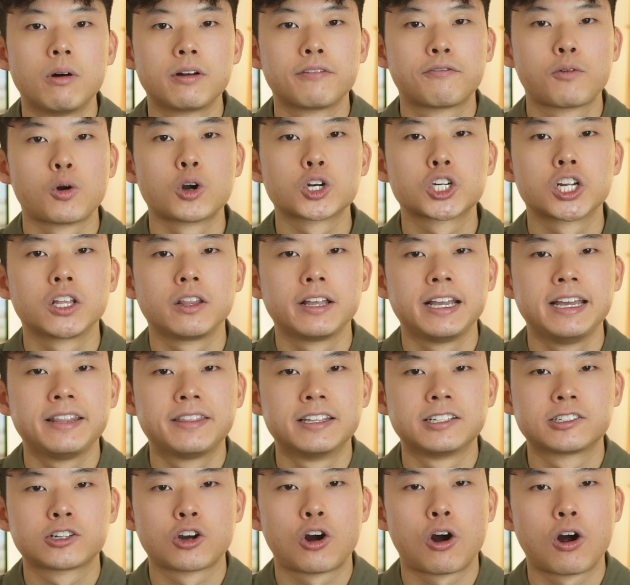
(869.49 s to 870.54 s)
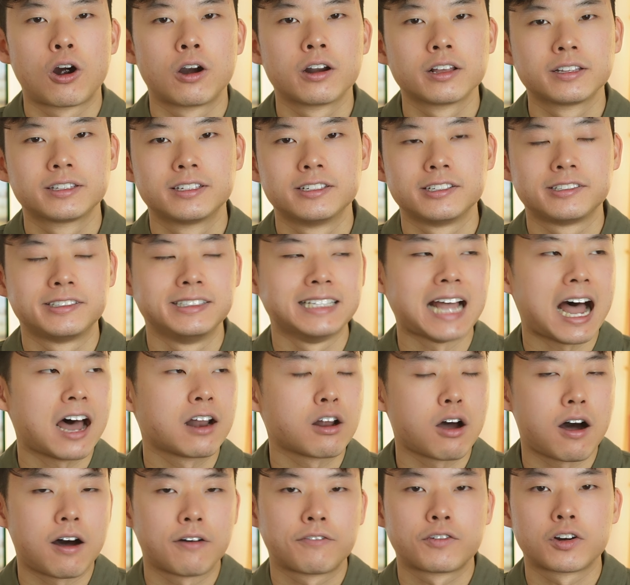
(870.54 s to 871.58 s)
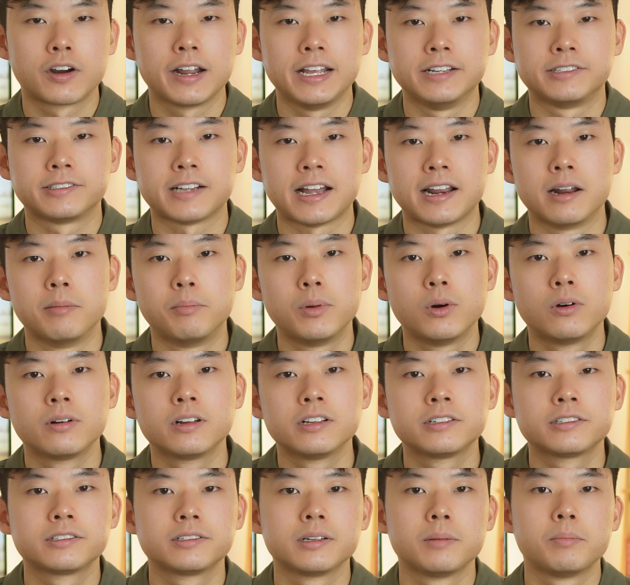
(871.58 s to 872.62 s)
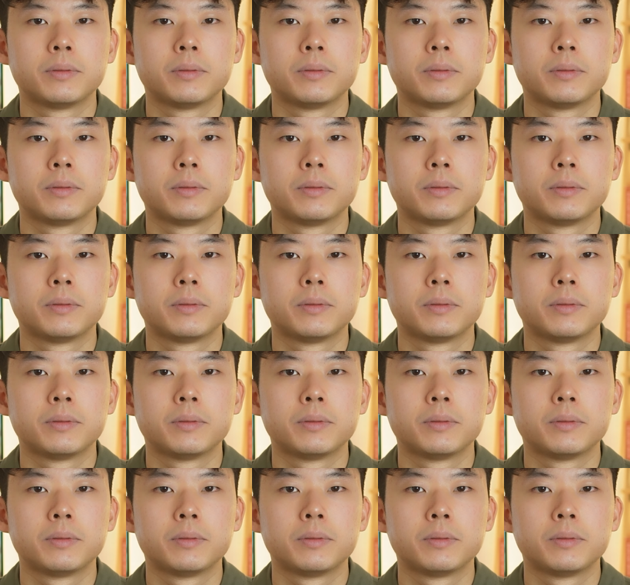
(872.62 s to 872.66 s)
unfortunately, this card does not offer a sign-up bonus,